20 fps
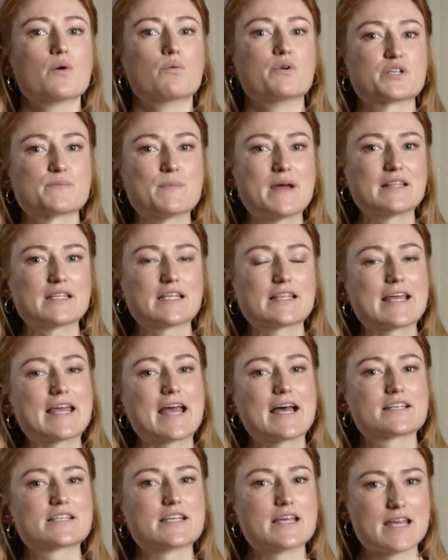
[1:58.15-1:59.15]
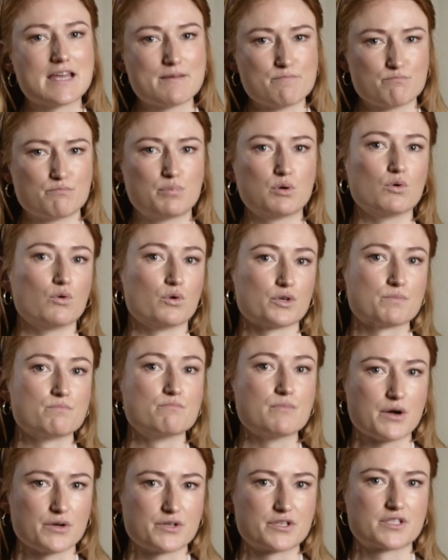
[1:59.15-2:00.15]
which meant that they had to import
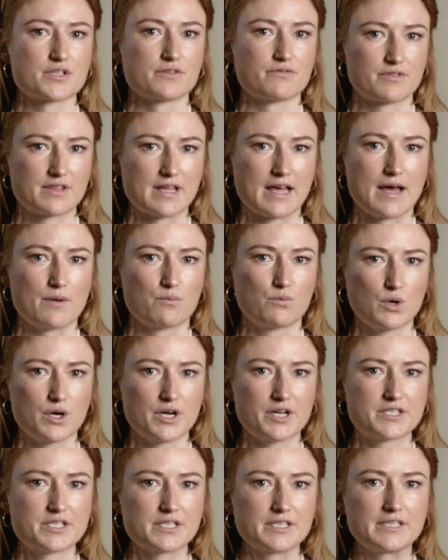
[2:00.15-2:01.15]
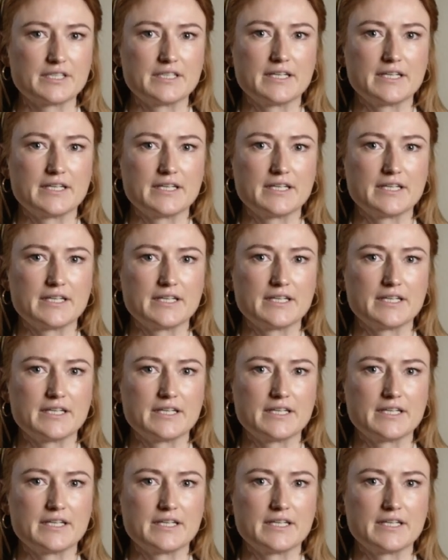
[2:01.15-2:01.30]
most of their wood.